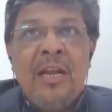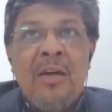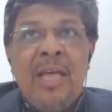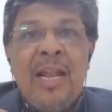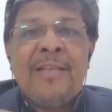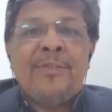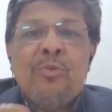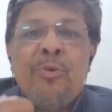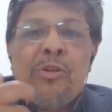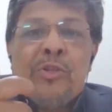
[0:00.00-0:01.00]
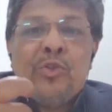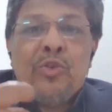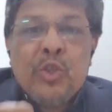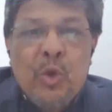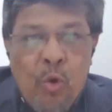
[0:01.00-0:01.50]
Now there has to be
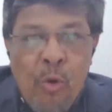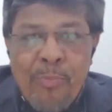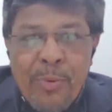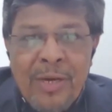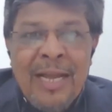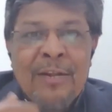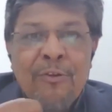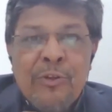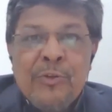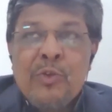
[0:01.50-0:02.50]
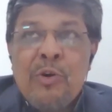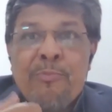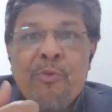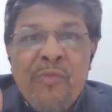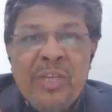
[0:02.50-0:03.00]
also scope and also
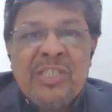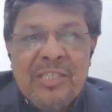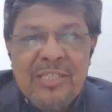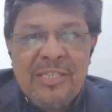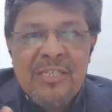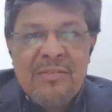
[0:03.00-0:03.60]
provision